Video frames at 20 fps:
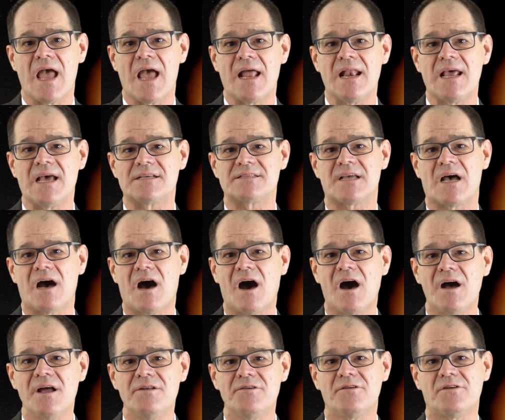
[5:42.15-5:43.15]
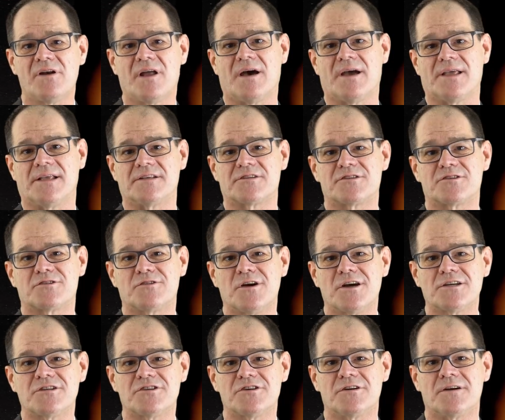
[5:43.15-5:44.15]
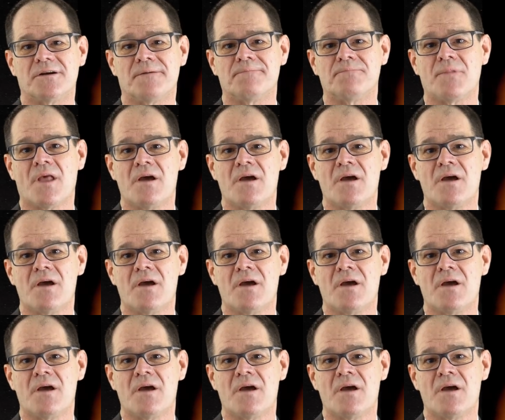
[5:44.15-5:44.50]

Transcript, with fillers: and has underlying structure,